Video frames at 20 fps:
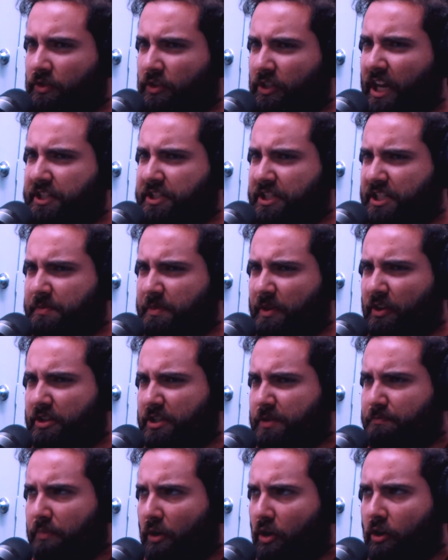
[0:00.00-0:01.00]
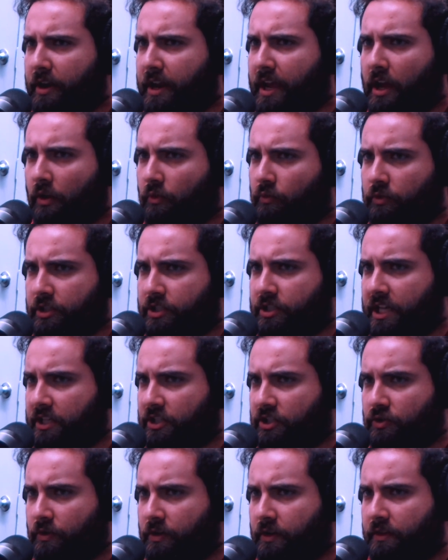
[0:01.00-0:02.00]
you guys experience burnout with
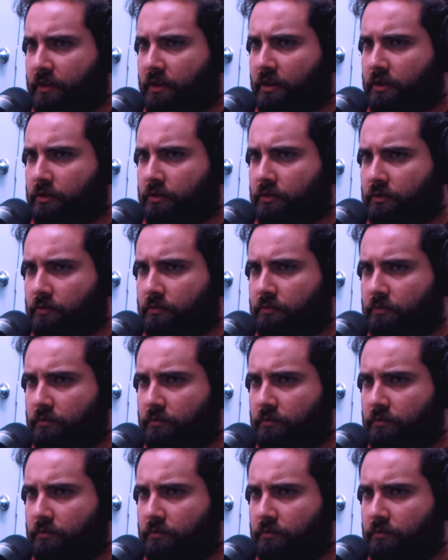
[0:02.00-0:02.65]
that sort of thing?